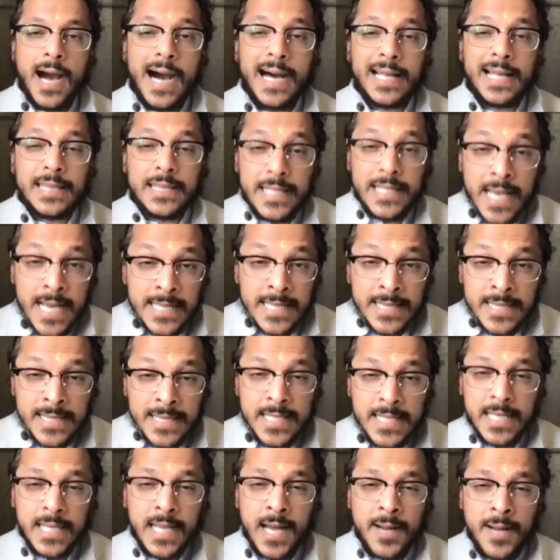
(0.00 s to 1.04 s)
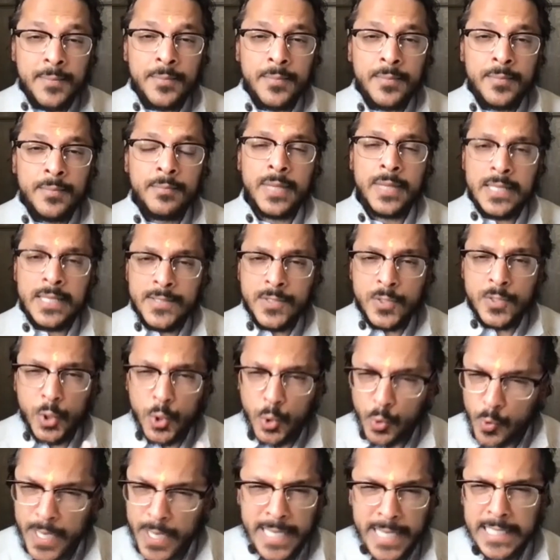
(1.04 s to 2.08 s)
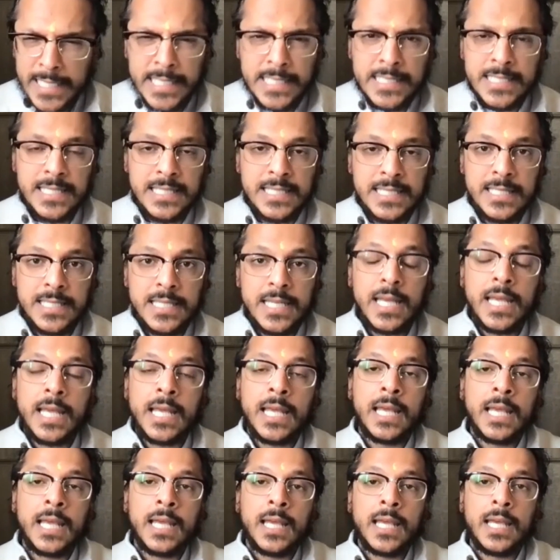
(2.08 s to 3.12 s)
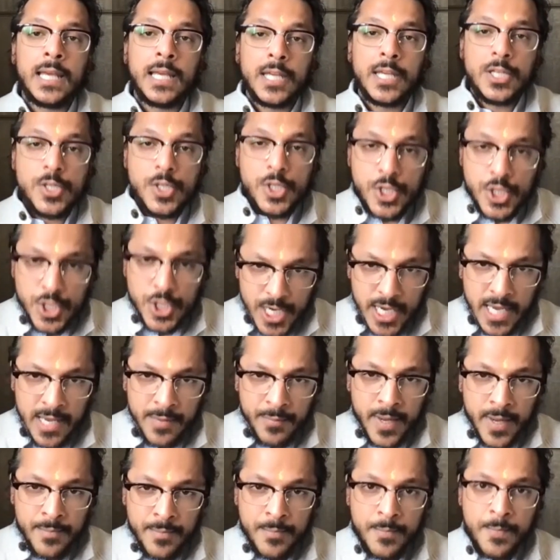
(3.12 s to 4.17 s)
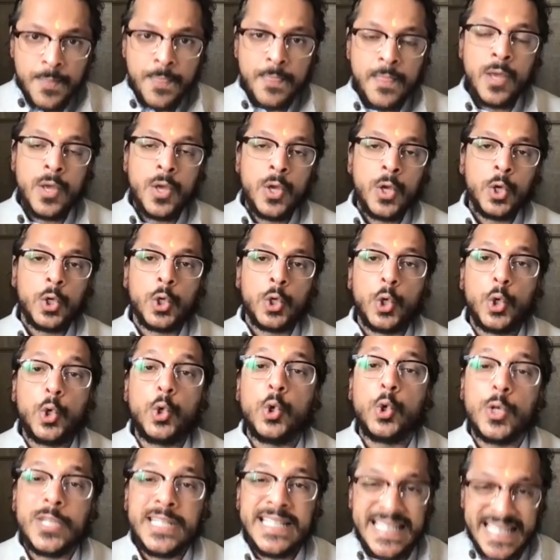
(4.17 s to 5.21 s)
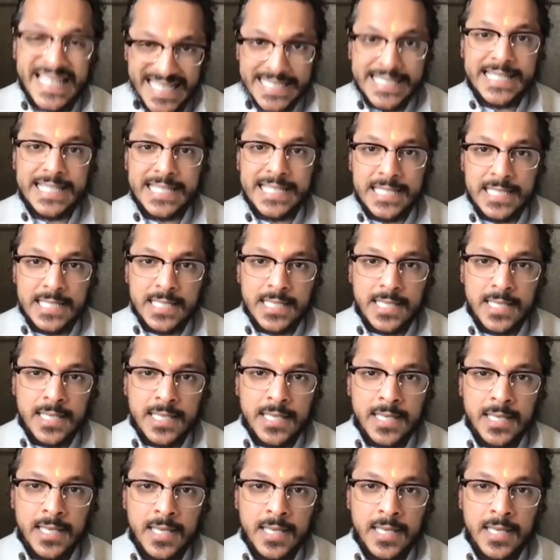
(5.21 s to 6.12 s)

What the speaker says: Atyantikam means greatest. Kshemam, goodness.